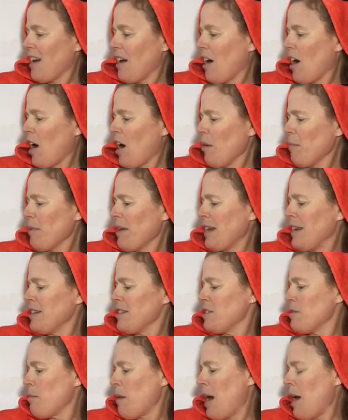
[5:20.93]
I'm getting
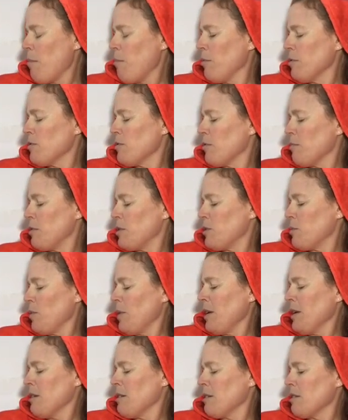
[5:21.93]
some apples from Miss
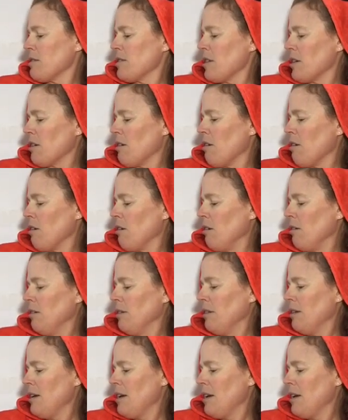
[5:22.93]
Whitaker, said Karl.